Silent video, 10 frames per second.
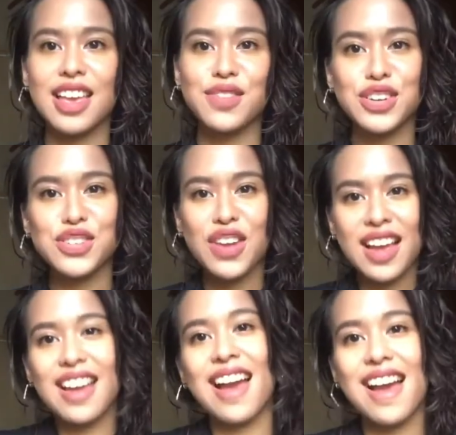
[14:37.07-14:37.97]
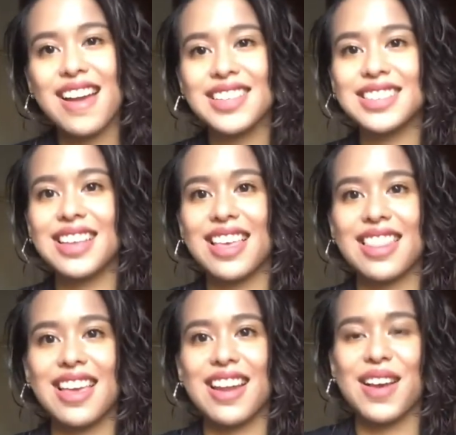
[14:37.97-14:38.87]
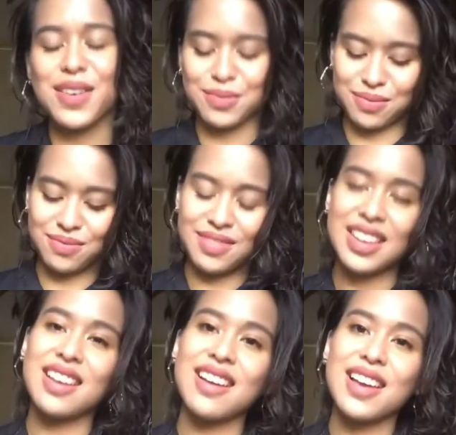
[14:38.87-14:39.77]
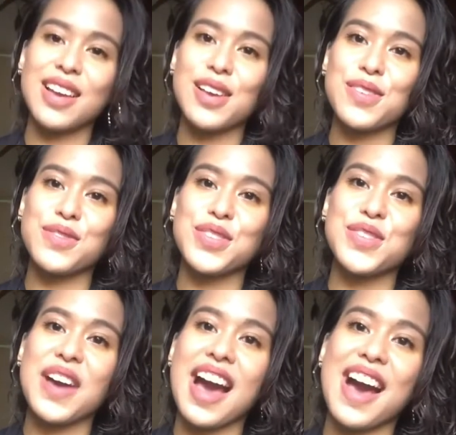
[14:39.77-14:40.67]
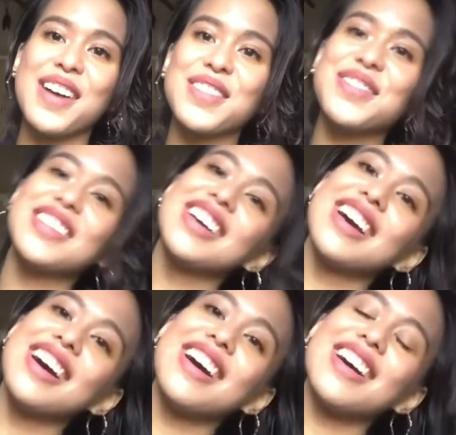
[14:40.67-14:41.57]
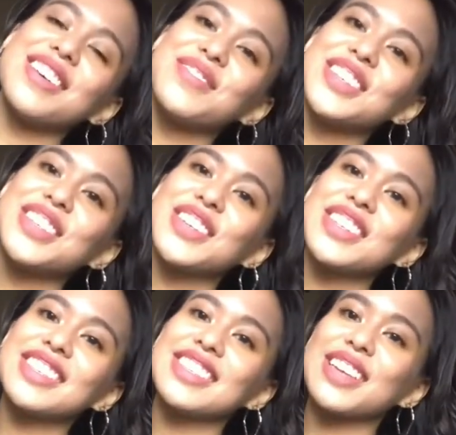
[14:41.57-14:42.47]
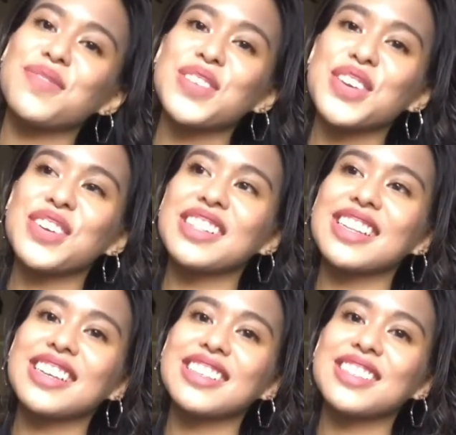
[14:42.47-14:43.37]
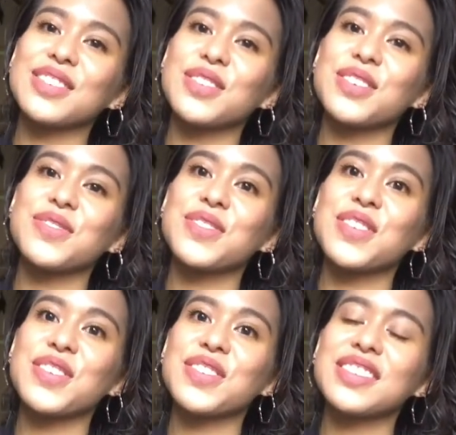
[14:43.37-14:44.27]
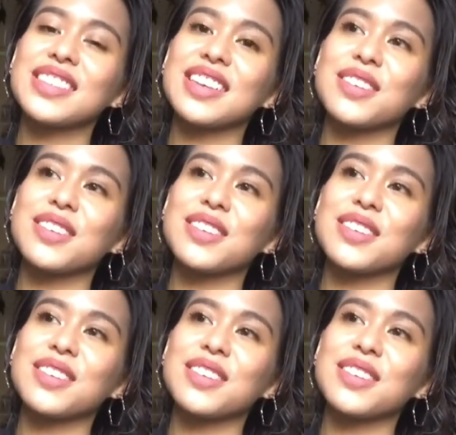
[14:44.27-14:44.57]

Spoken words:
Give it a try, guys, and then if you have, be sure to send me your links or photos.